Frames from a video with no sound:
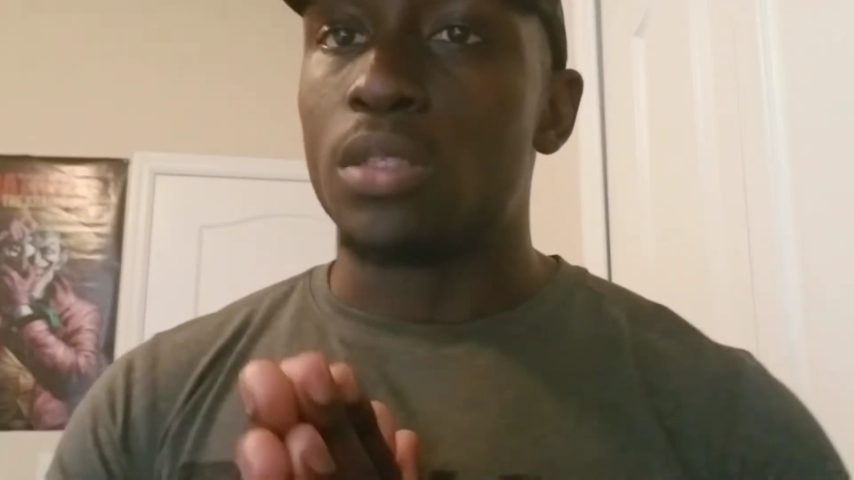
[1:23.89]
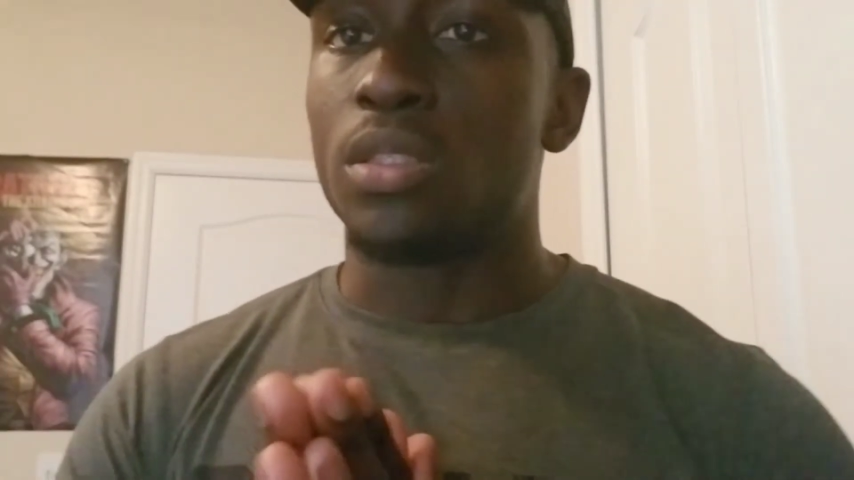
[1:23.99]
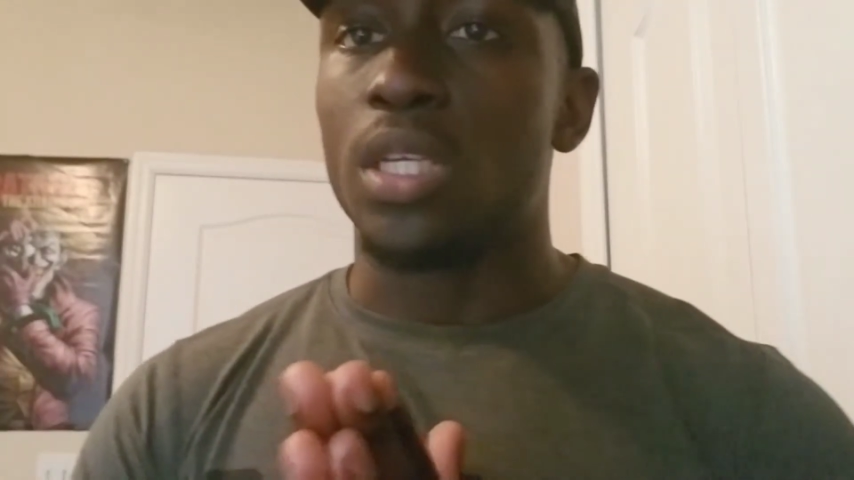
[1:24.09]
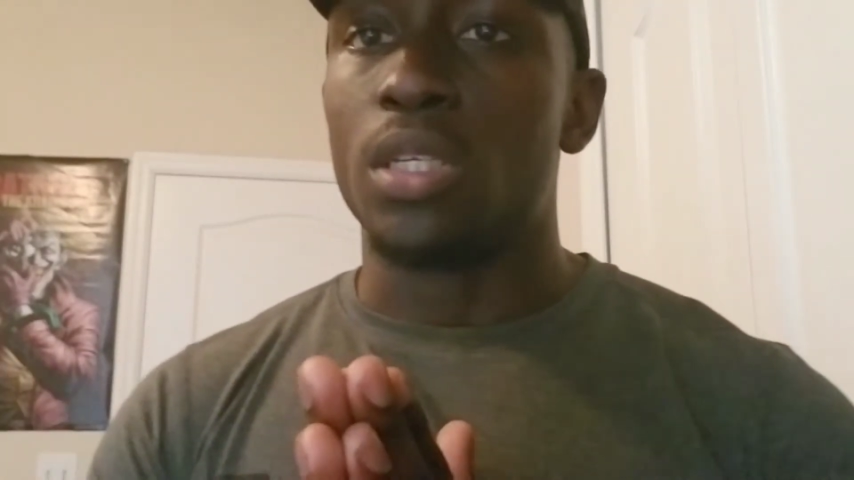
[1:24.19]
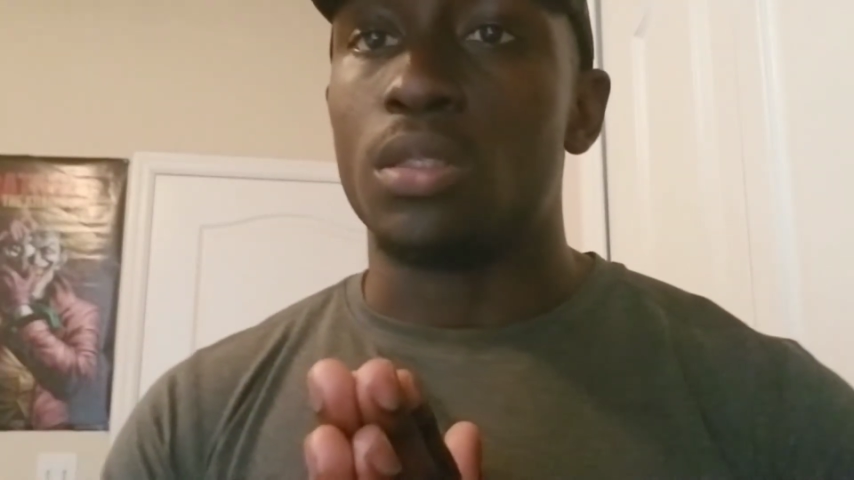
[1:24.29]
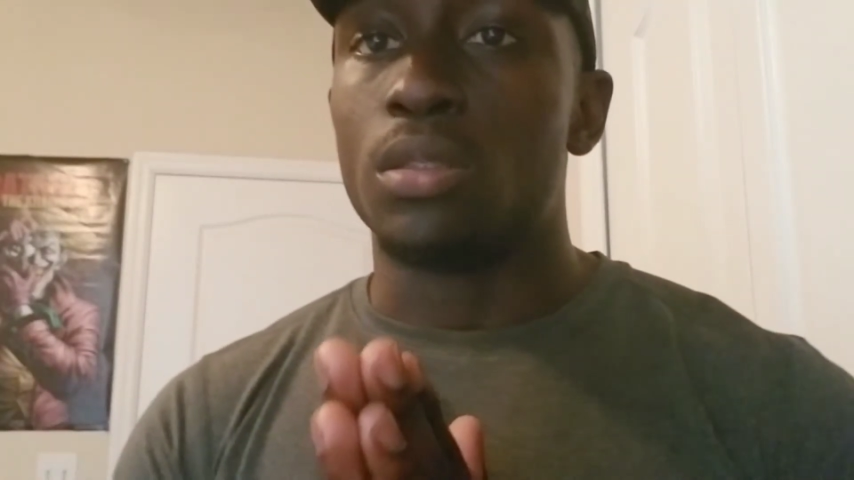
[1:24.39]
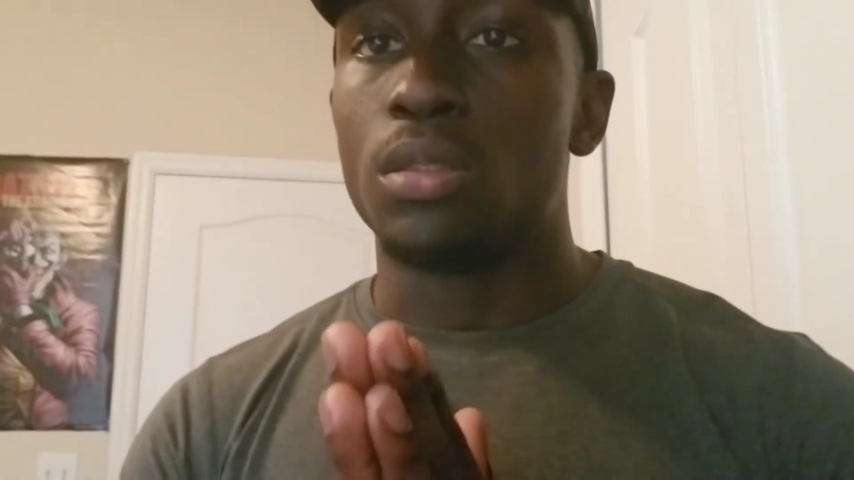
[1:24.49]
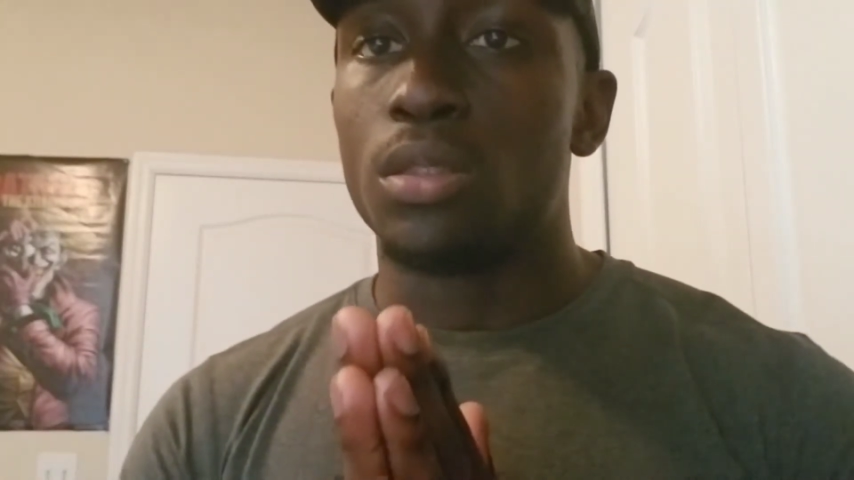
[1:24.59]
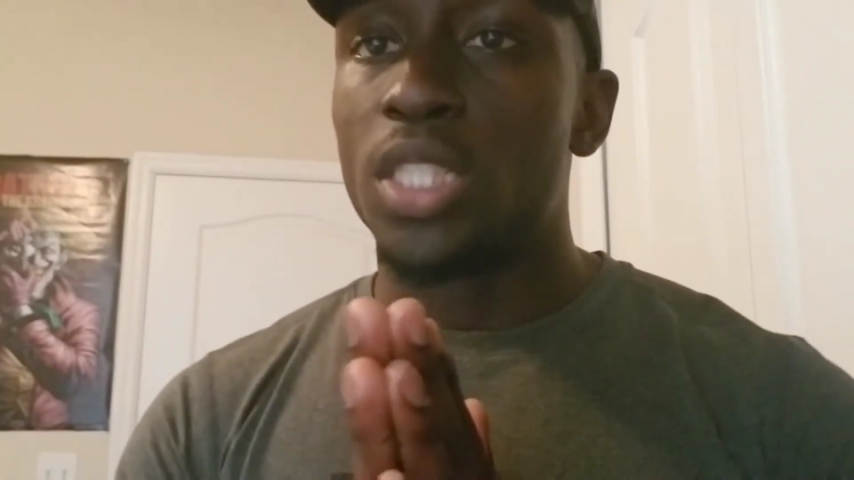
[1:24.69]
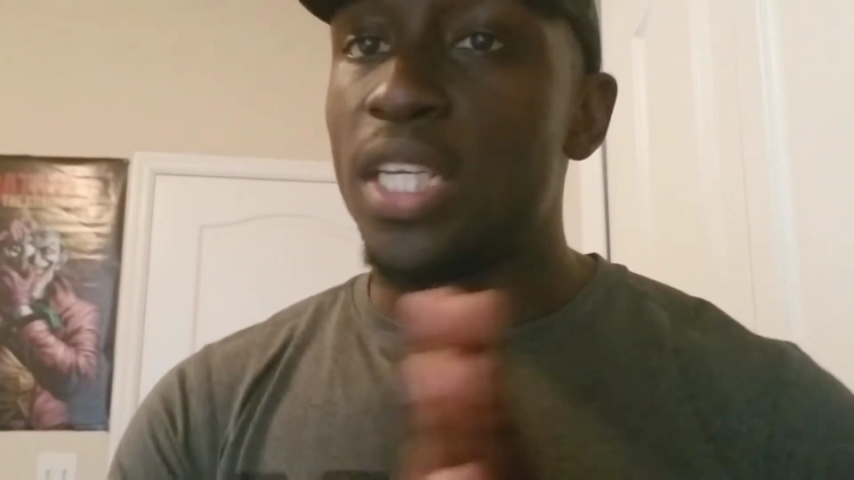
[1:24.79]
understand
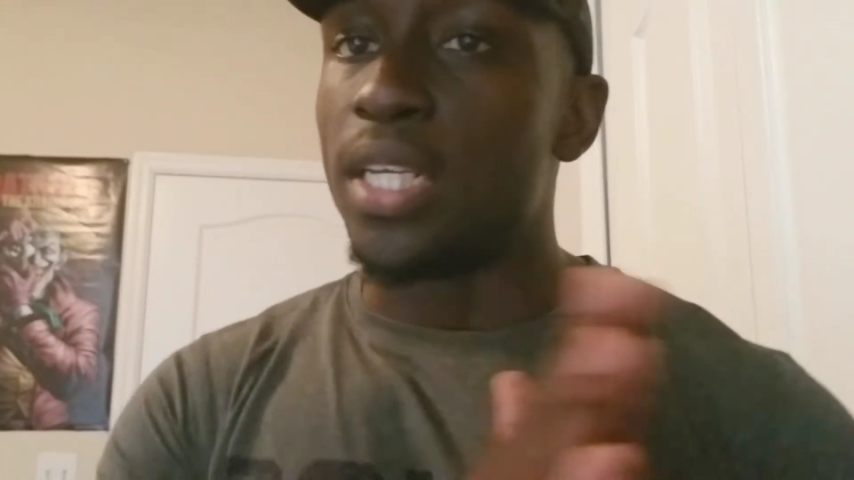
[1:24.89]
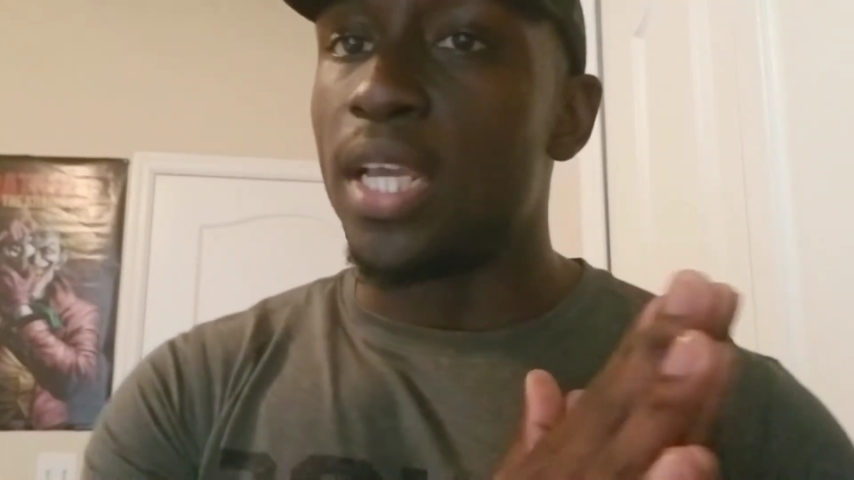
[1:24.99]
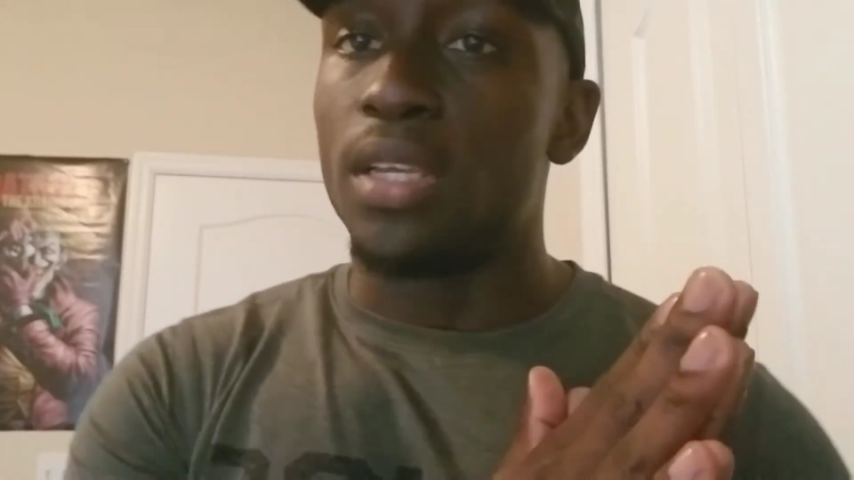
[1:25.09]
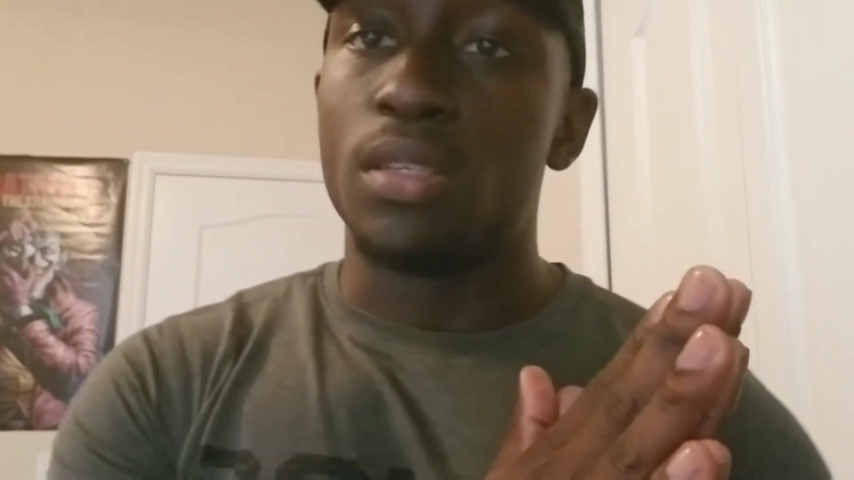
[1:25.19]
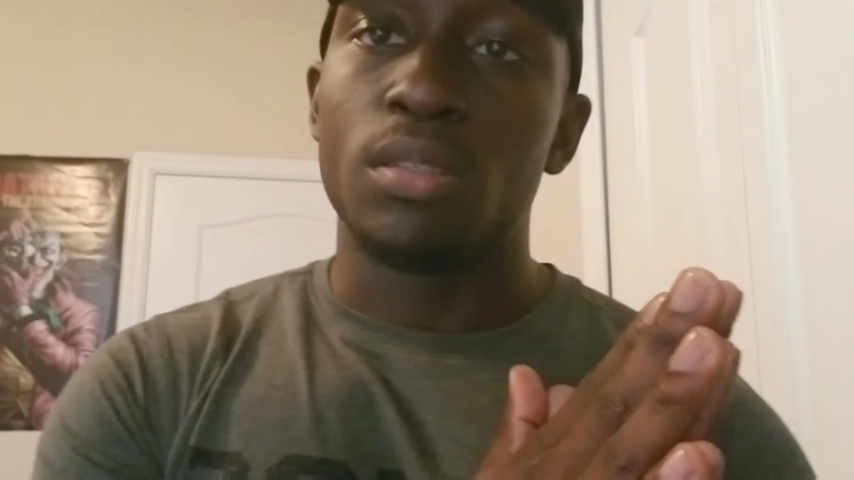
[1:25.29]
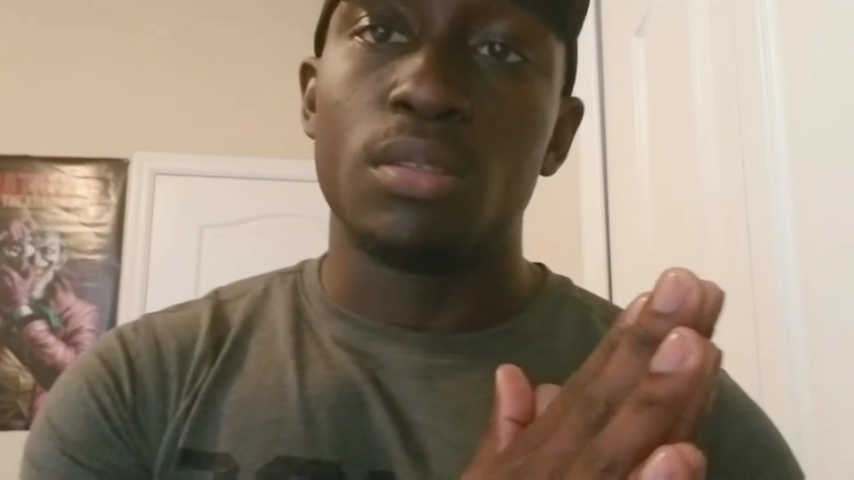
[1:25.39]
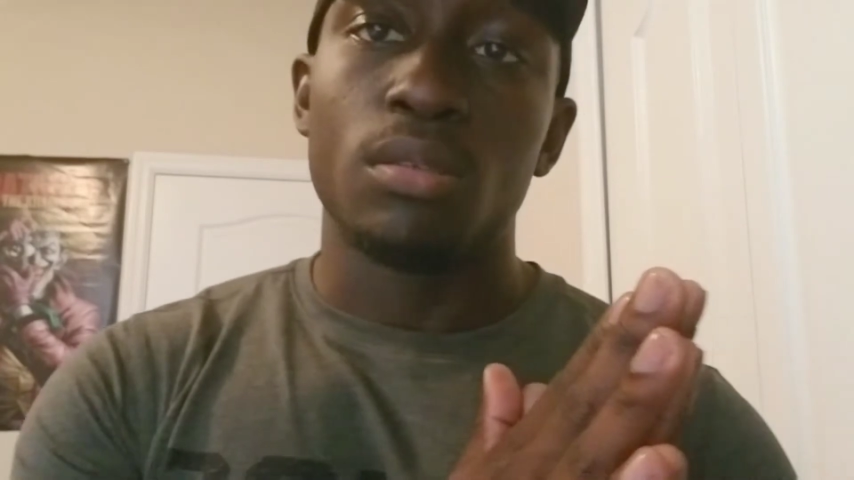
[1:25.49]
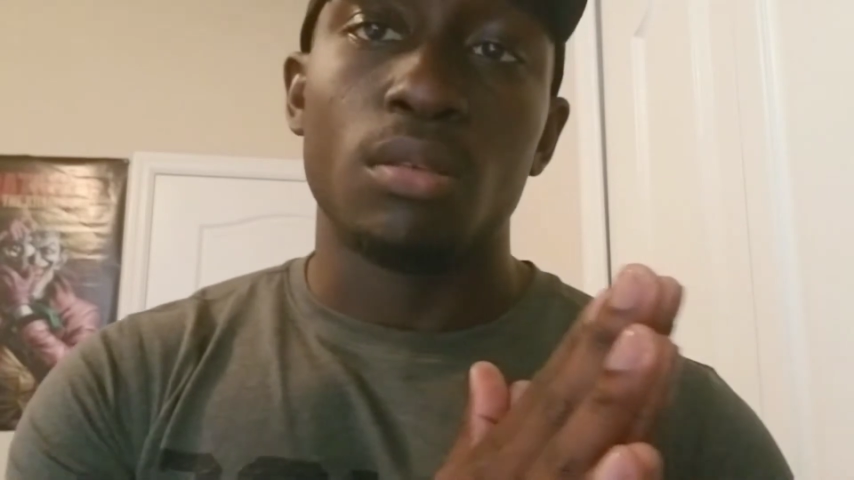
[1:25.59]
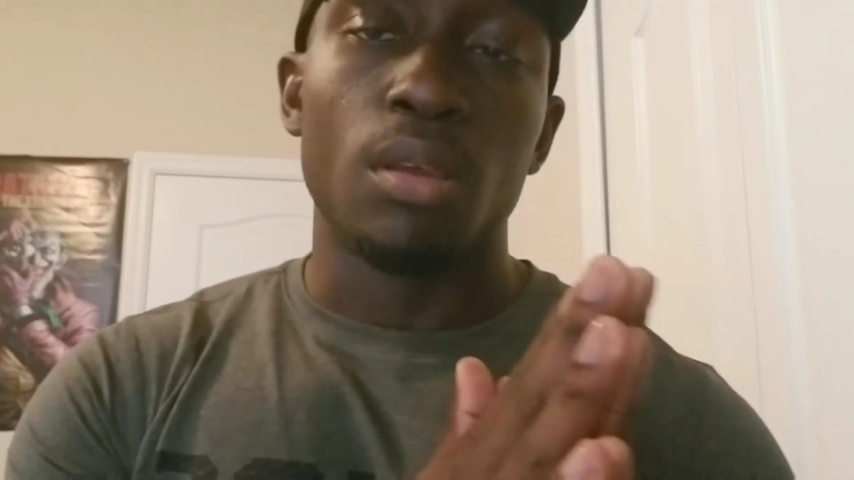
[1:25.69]
cheat days